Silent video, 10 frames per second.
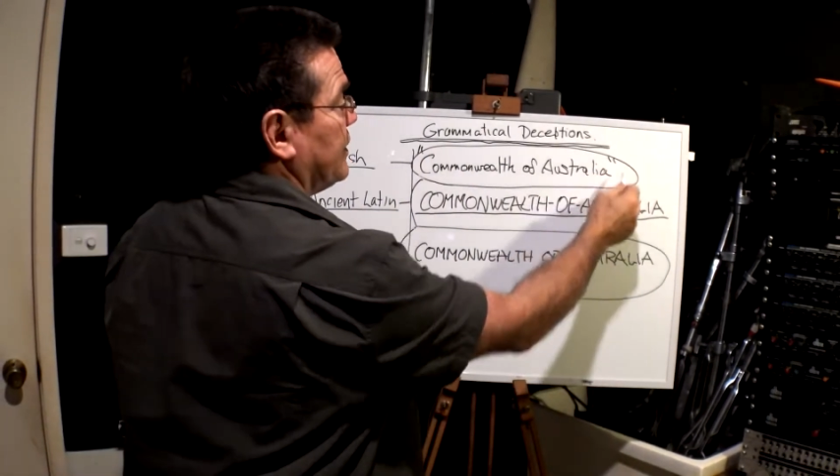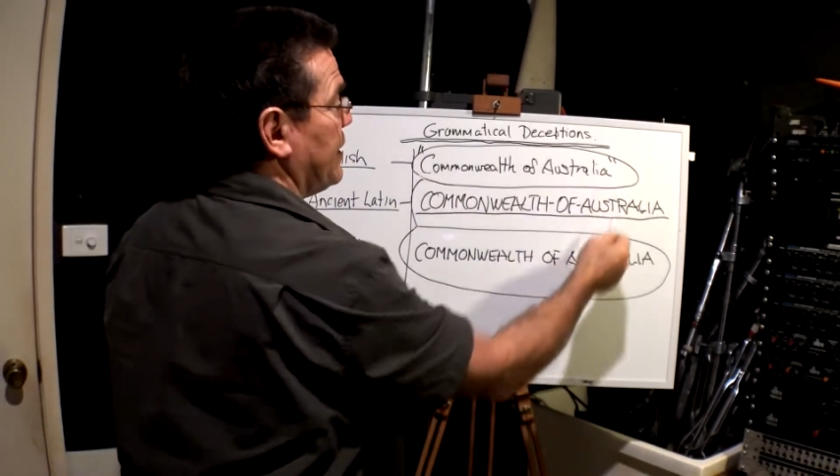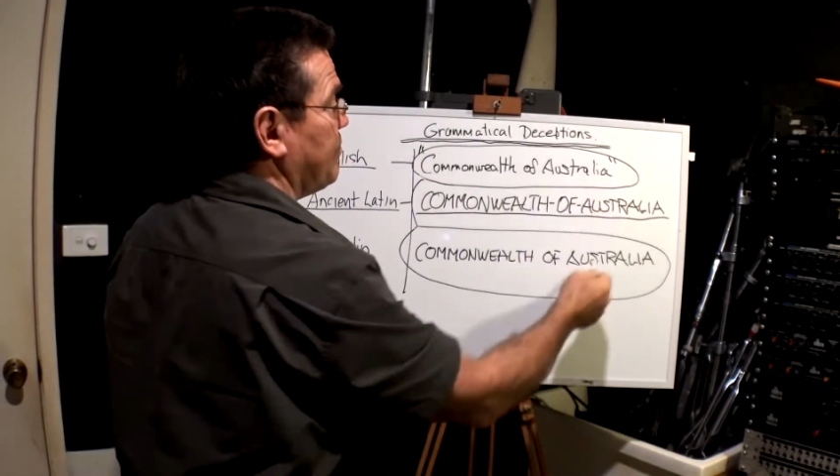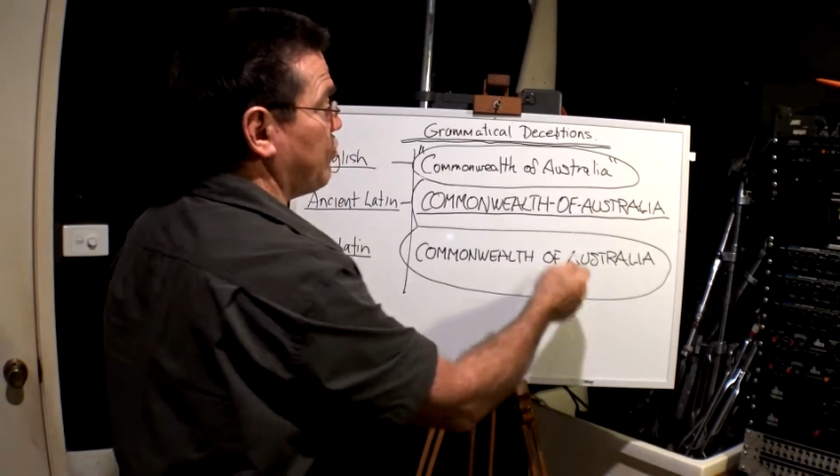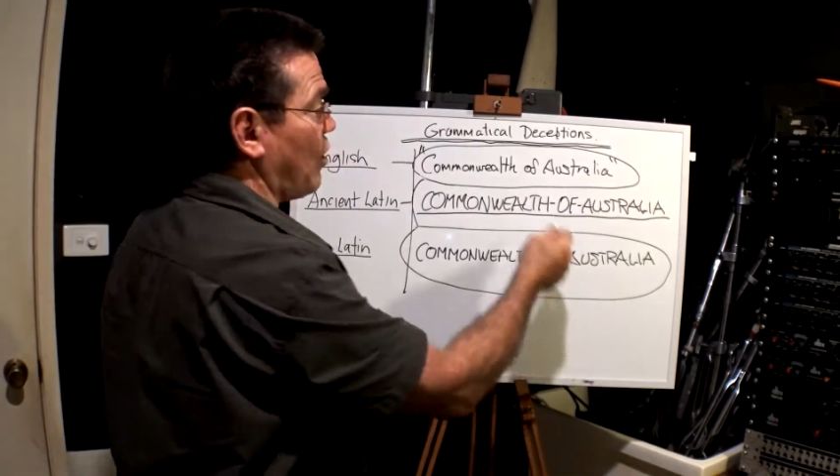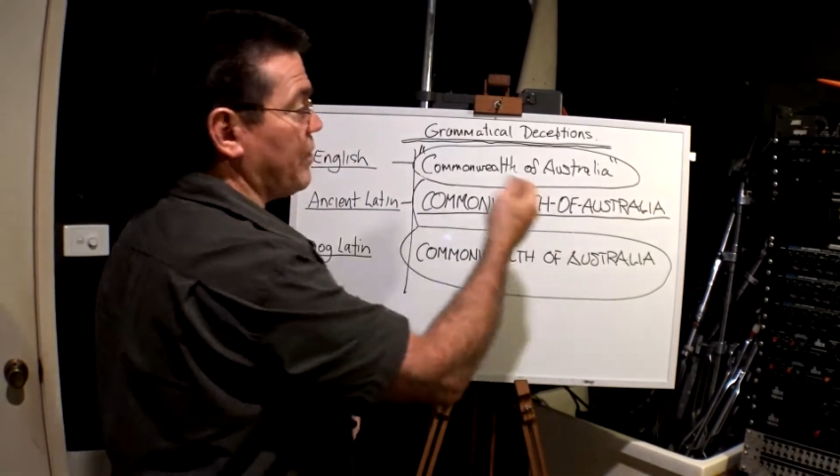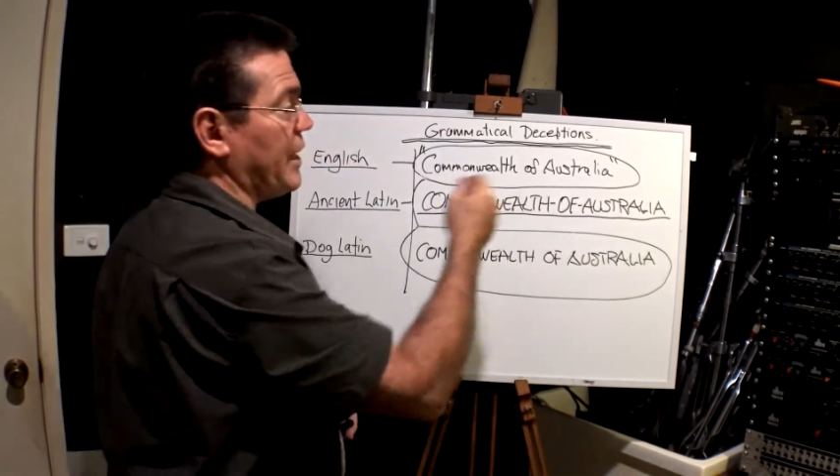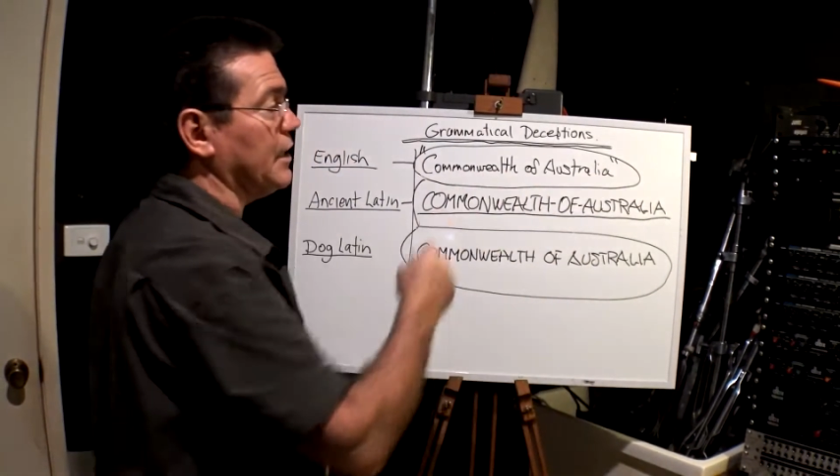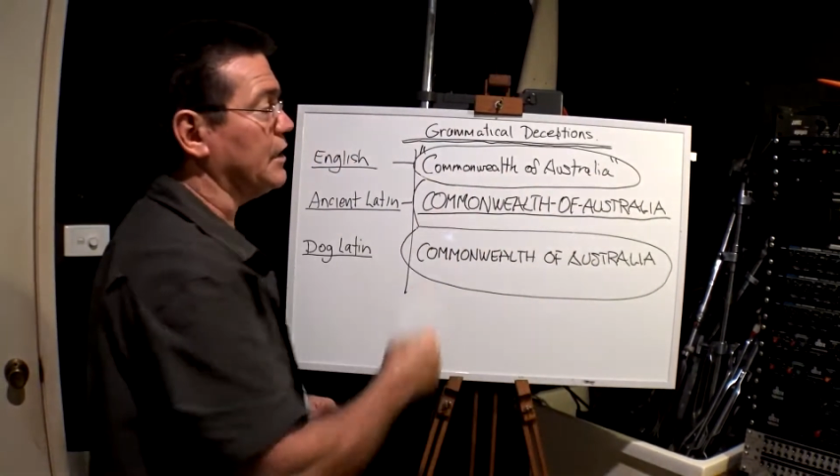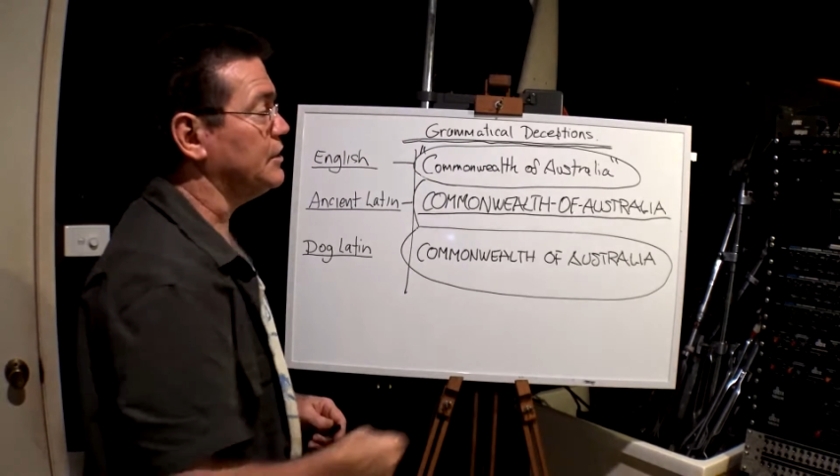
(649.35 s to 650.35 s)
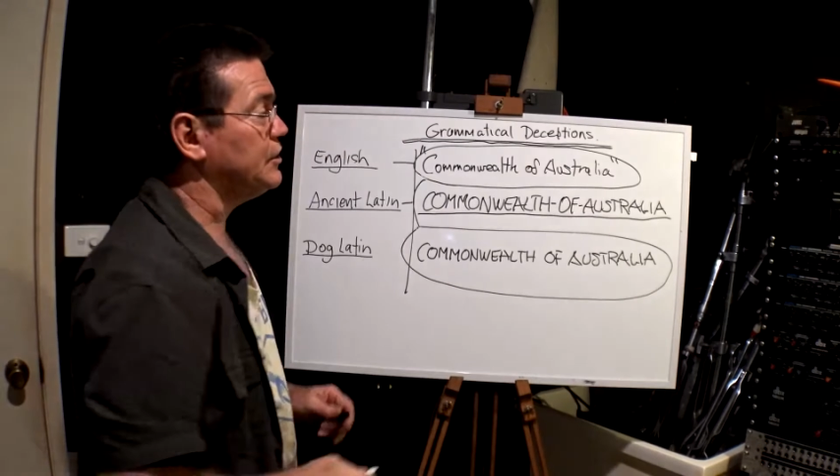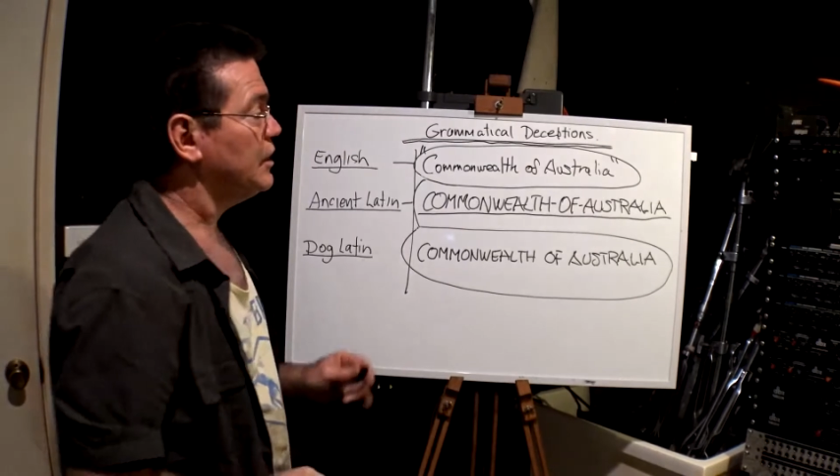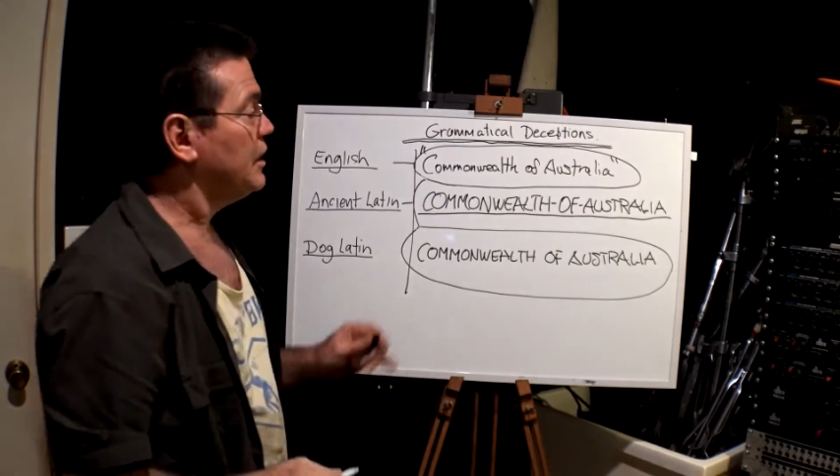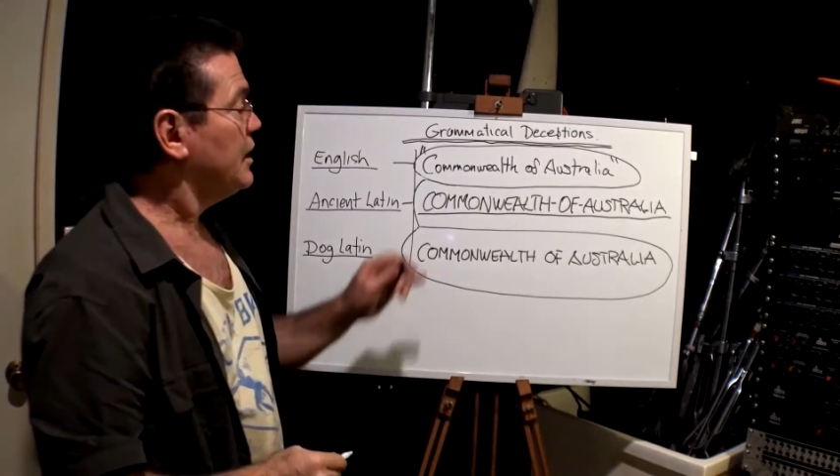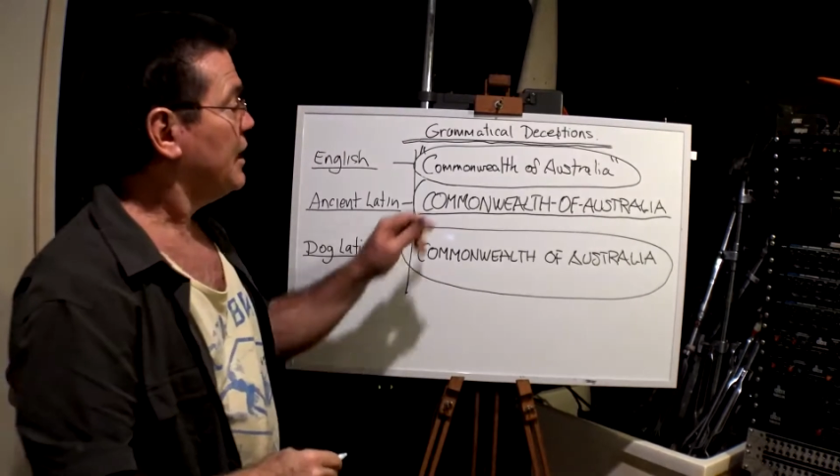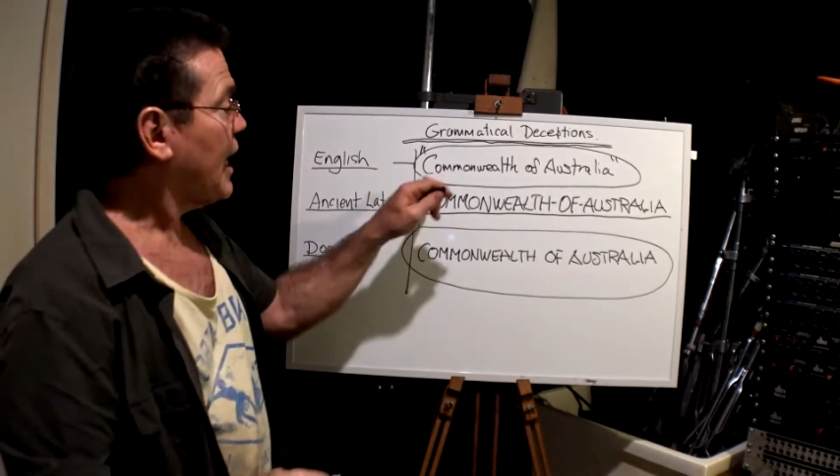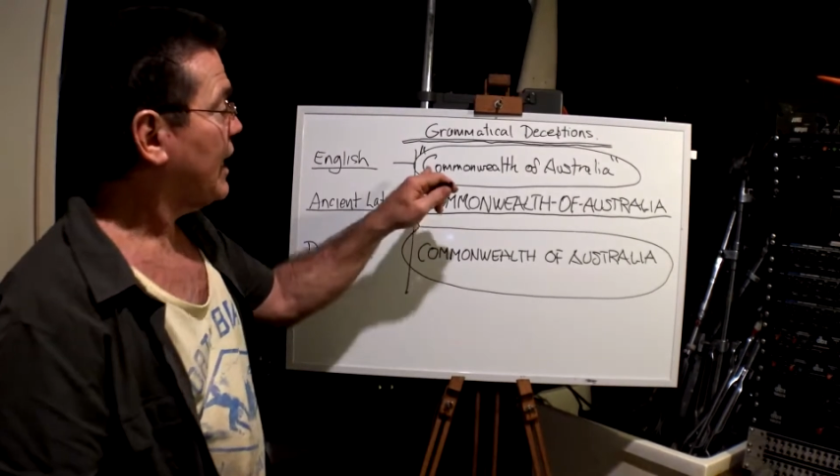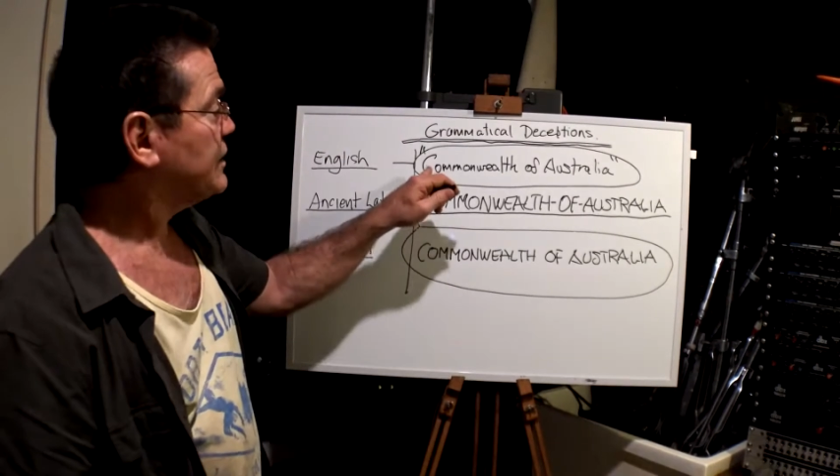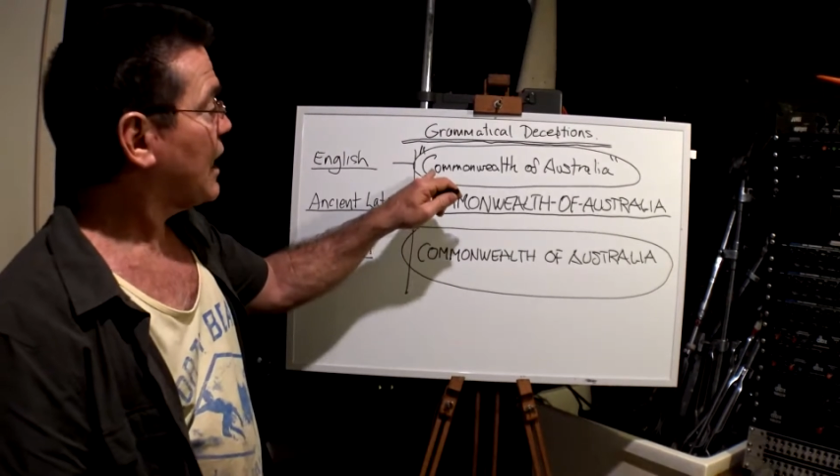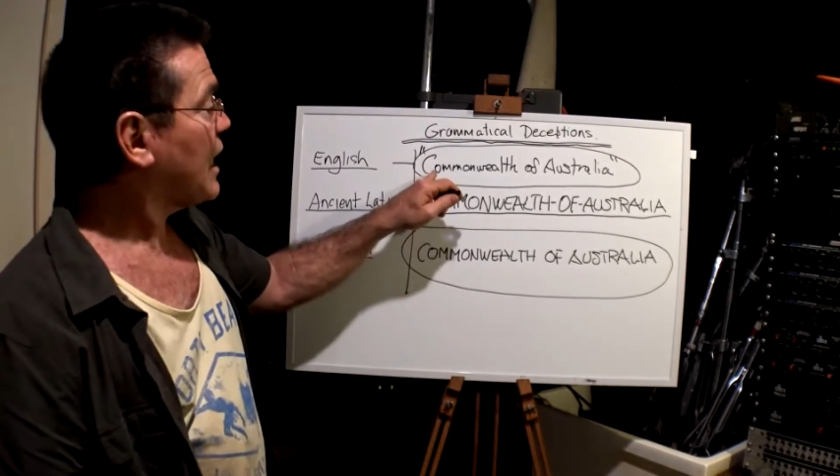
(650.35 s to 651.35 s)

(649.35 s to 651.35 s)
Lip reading: in proper English as